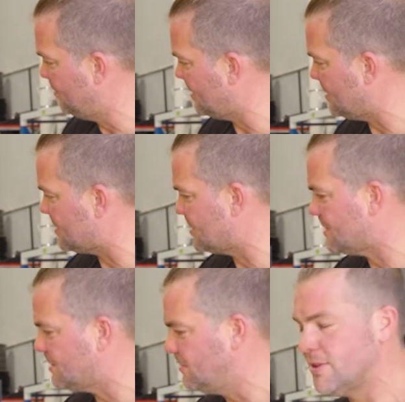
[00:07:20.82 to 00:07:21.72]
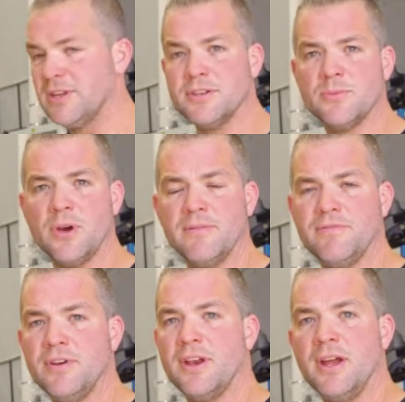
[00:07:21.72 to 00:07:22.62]
because it's a 2000 watt
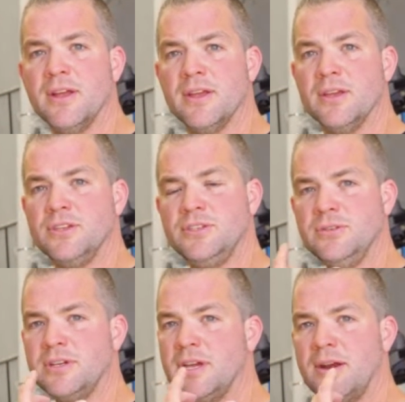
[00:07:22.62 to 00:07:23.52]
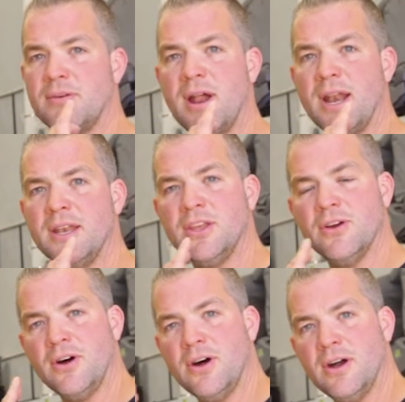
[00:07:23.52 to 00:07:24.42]
inverter, you can run
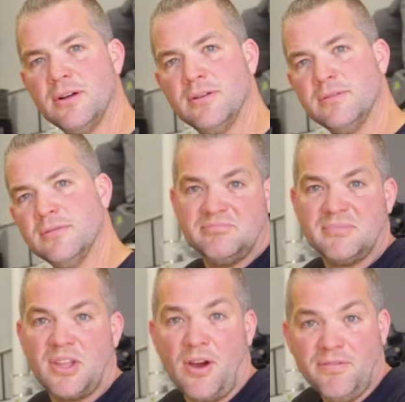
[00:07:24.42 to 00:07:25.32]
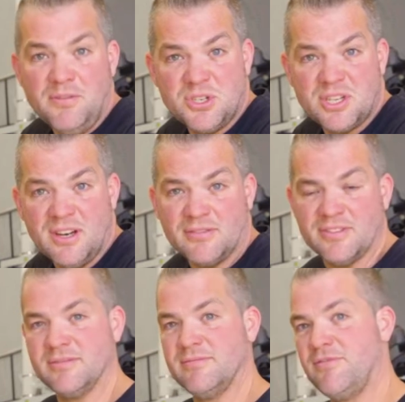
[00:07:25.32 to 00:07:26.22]
your coffee machine off
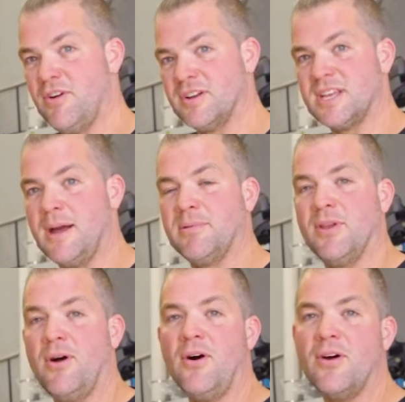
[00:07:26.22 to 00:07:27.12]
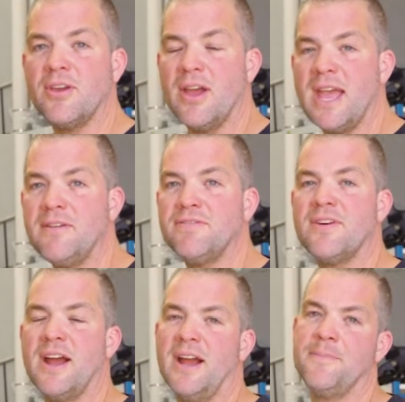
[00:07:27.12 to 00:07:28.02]
it, for example, or your air
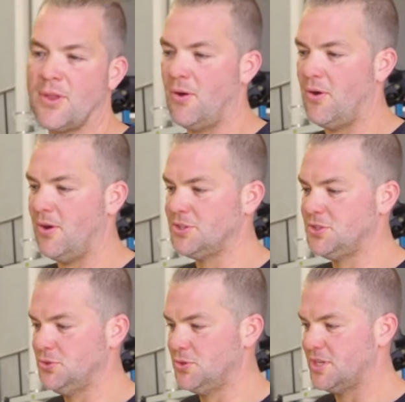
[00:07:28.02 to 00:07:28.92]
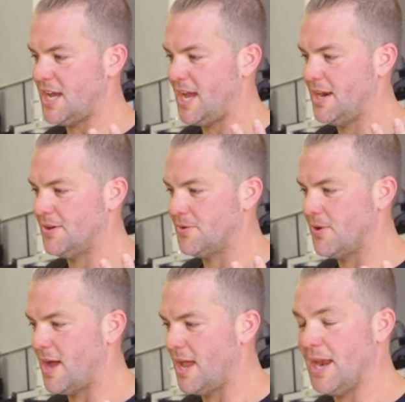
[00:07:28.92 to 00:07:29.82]
fryer, or you can
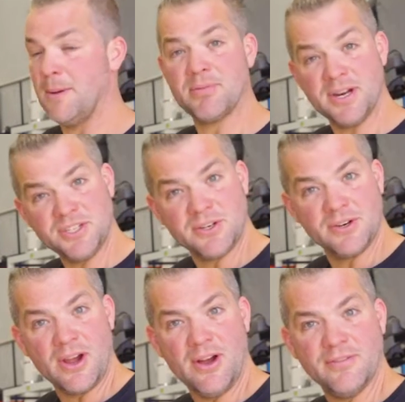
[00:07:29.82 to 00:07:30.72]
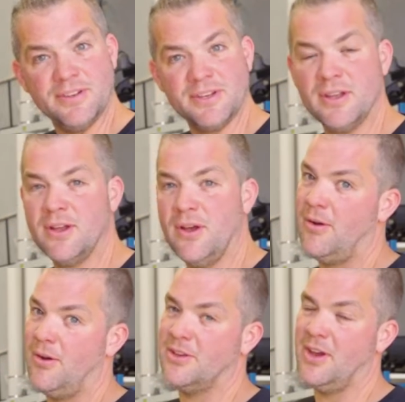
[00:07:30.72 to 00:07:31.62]
run a pressure cooker off it,
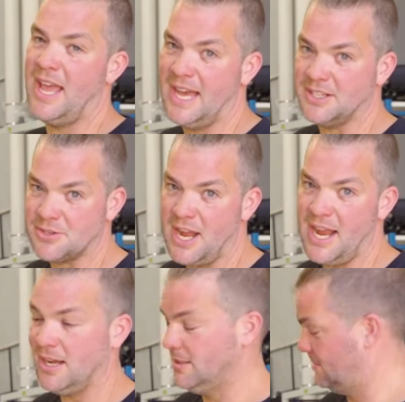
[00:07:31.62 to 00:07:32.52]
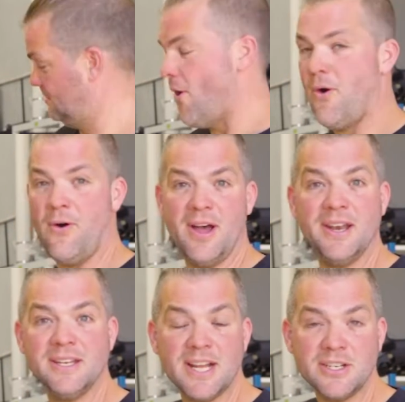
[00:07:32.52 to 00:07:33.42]
or your hair dryer, or
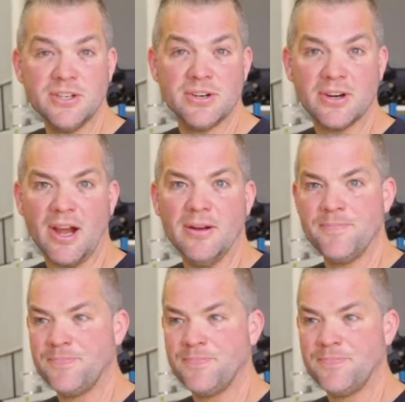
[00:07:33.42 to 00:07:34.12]
an induction cooker.